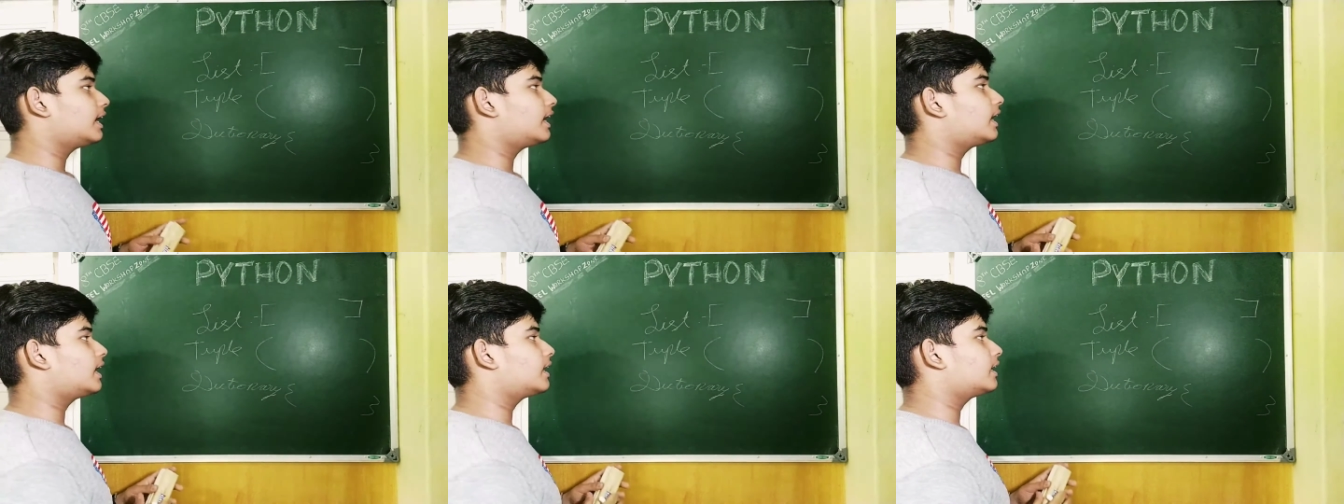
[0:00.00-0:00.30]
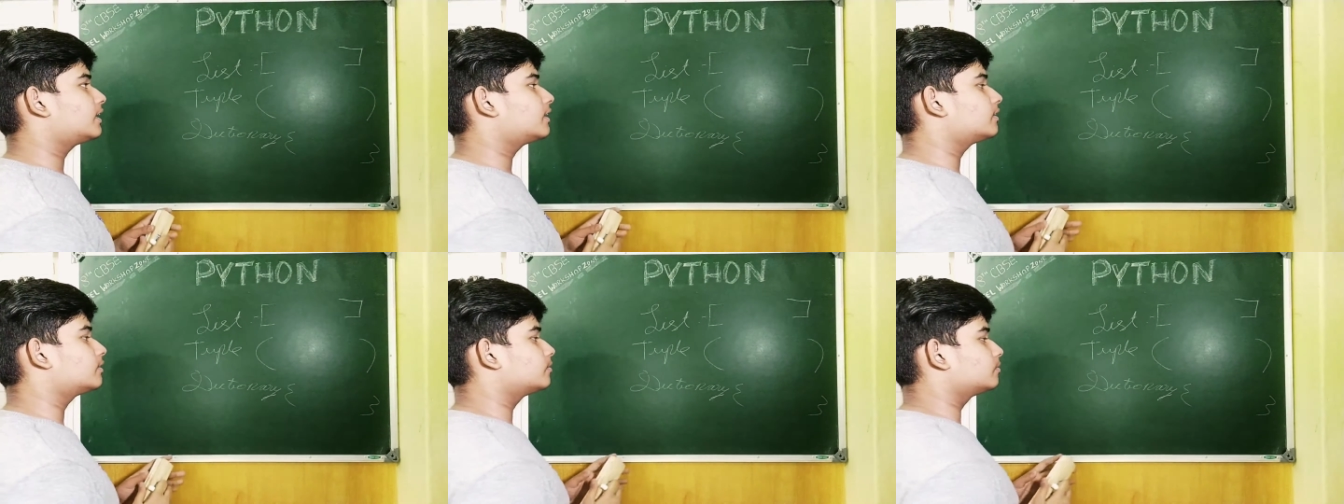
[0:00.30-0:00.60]

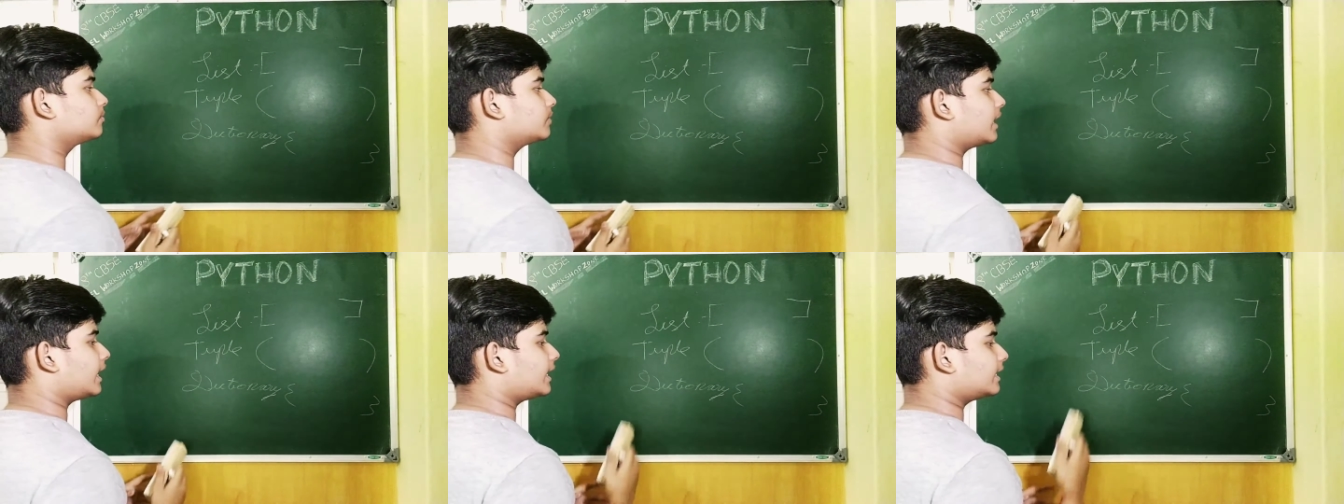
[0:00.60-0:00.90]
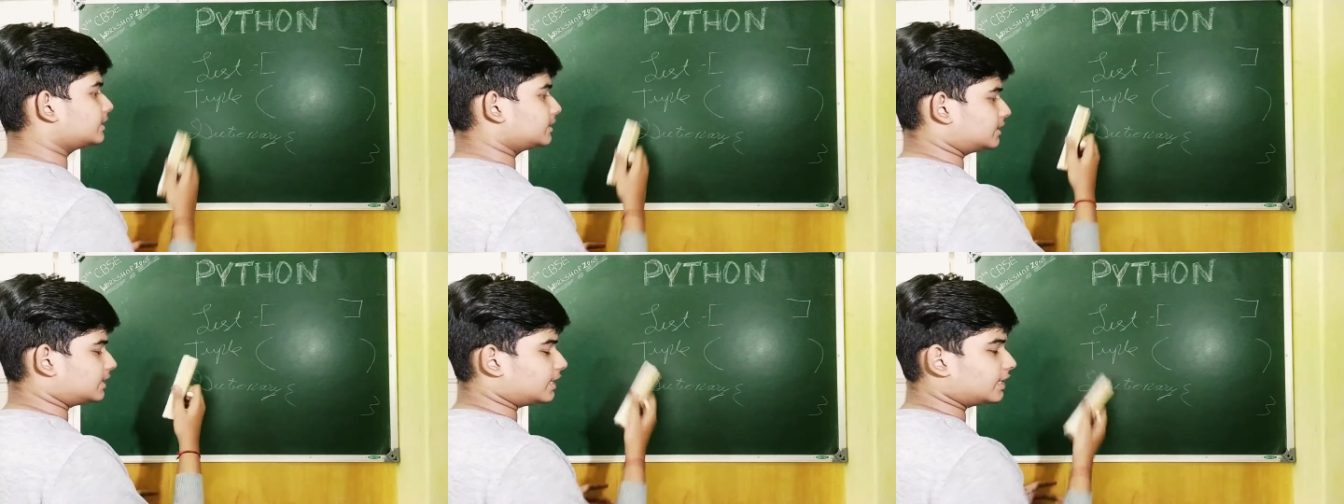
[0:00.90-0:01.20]
And
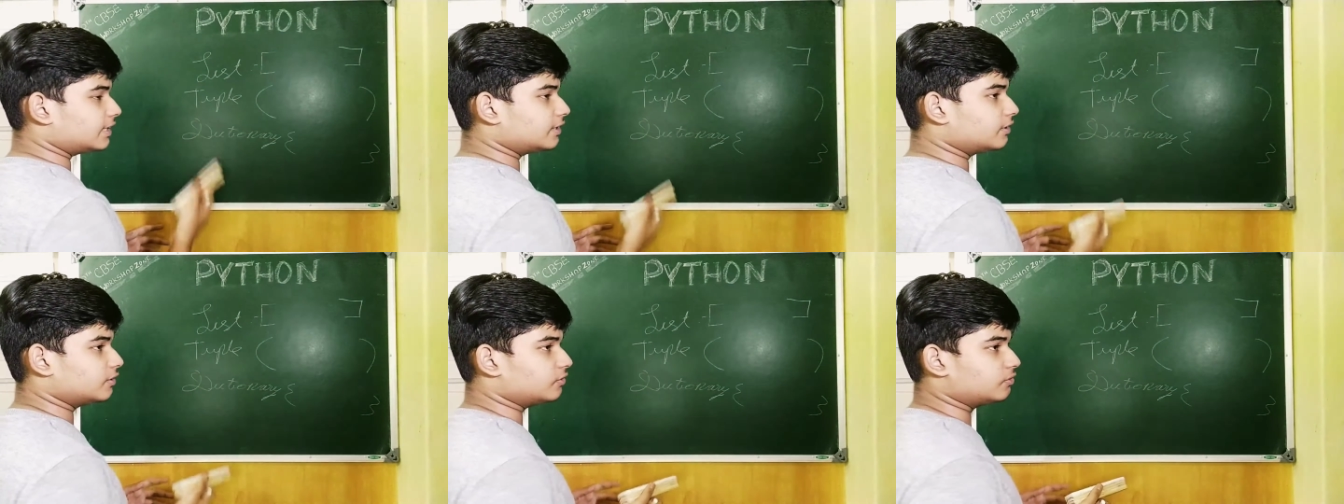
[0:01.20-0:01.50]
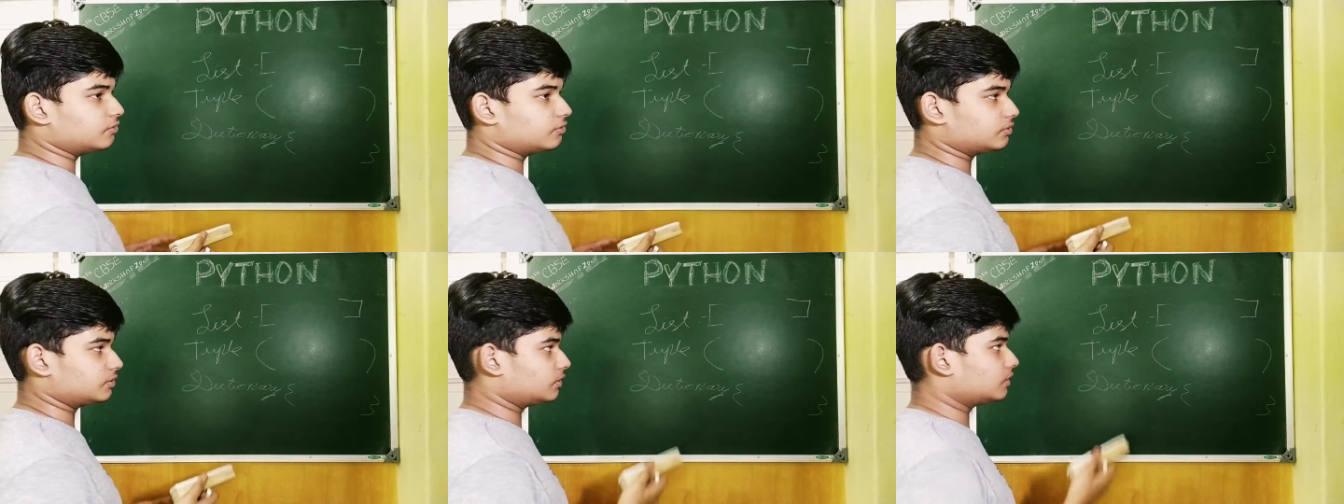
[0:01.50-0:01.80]

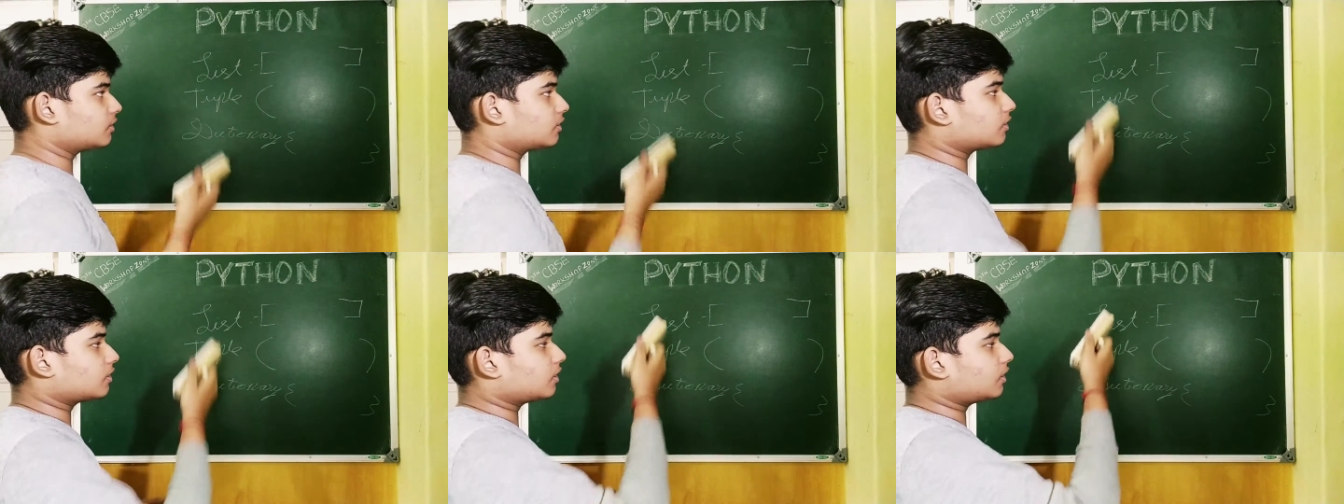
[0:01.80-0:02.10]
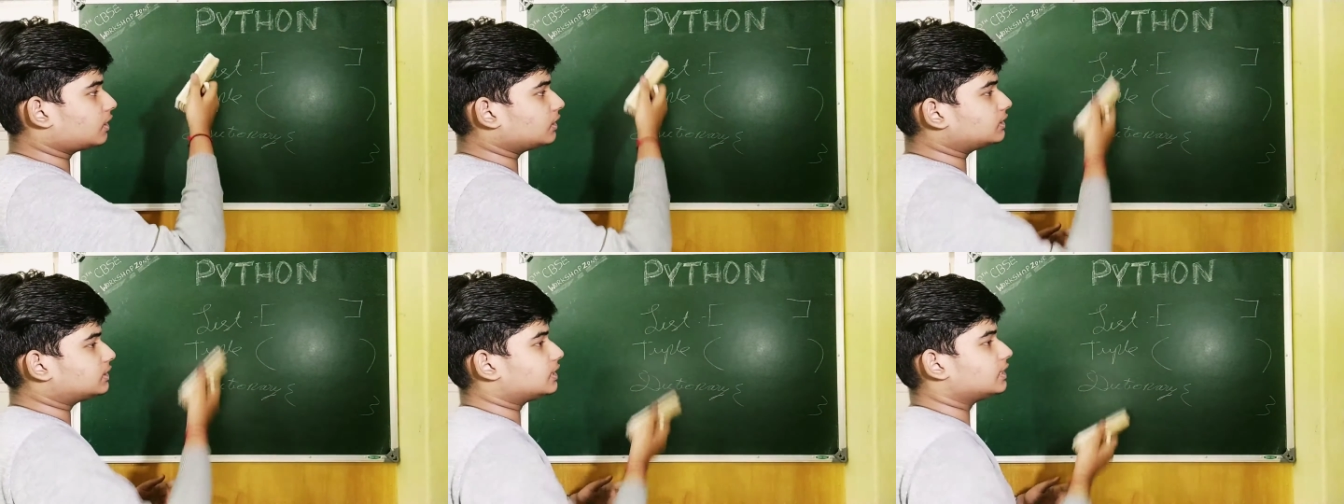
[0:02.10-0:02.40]

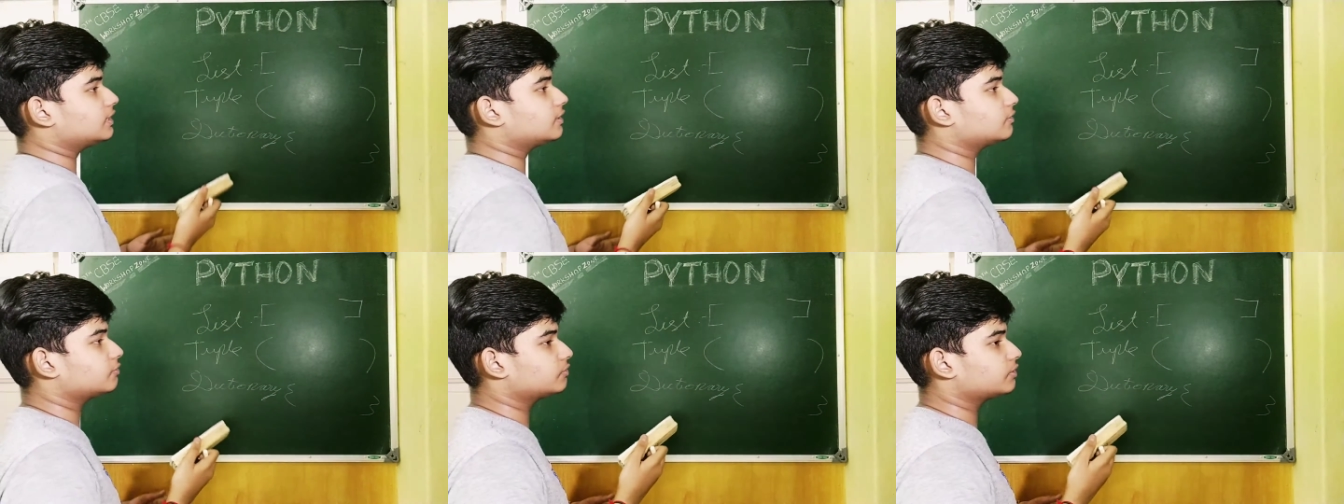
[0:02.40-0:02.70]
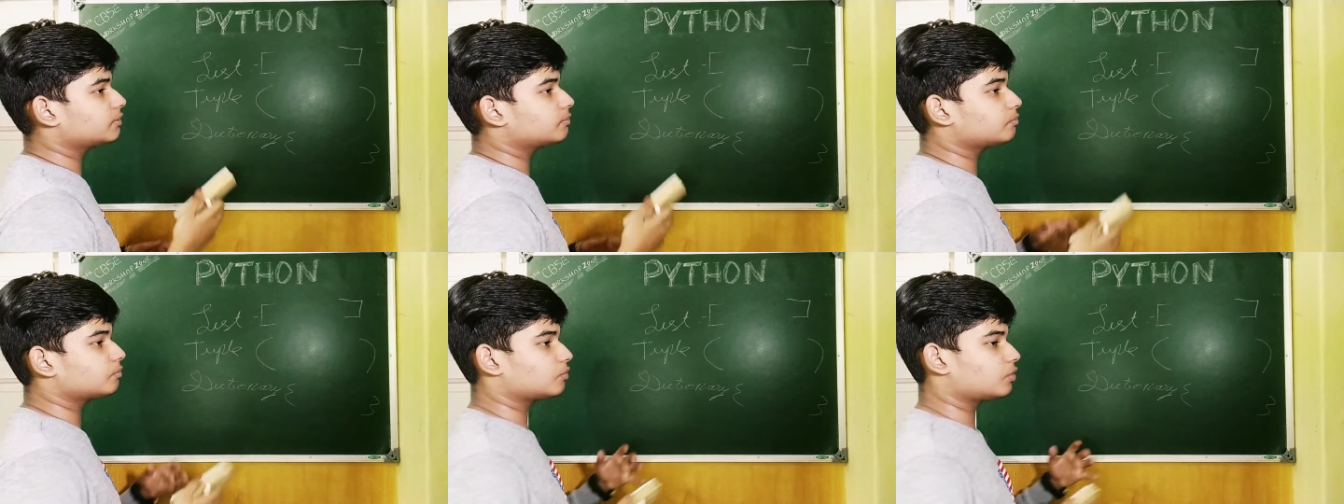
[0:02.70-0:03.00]
all three of
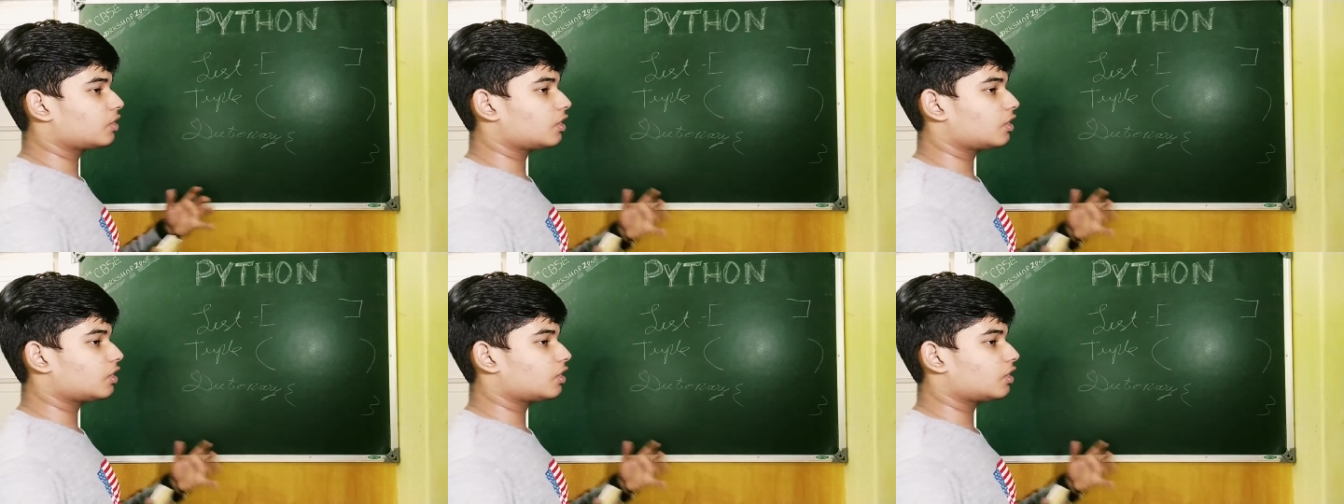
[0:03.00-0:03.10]
them